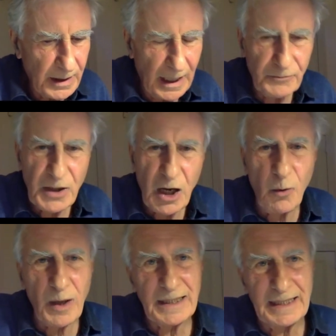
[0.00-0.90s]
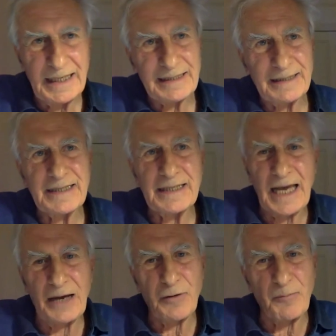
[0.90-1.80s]
Now, no one in England had
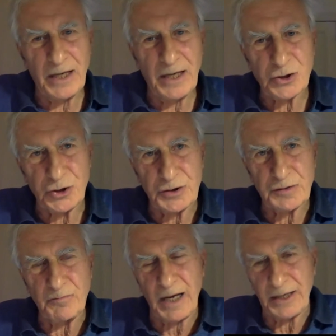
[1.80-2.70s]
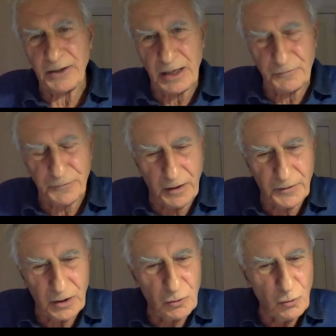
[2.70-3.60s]
ever mentioned my
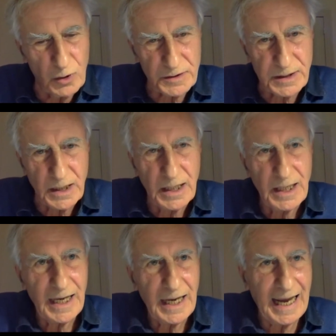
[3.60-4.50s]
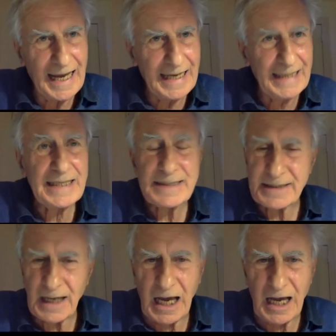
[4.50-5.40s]
grandfather, who was, in
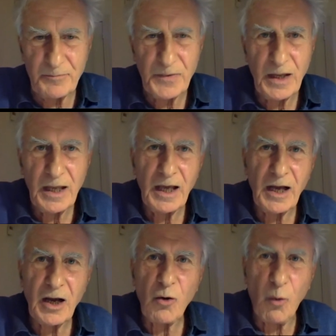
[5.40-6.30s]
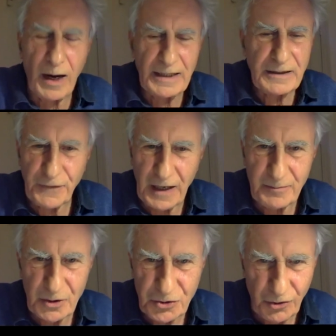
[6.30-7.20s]
his time, quite a
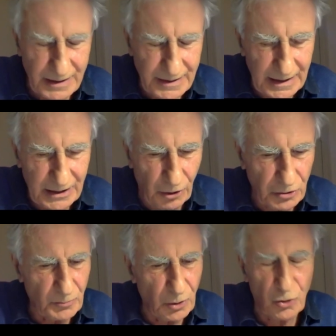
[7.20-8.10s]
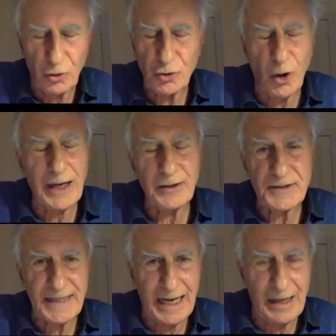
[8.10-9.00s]
famous writer. He wrote a book called Gohar
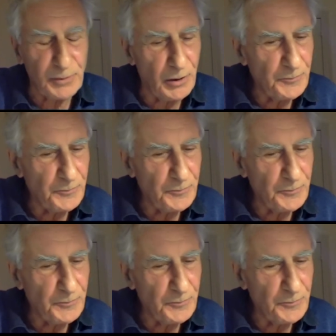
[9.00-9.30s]
de Simple,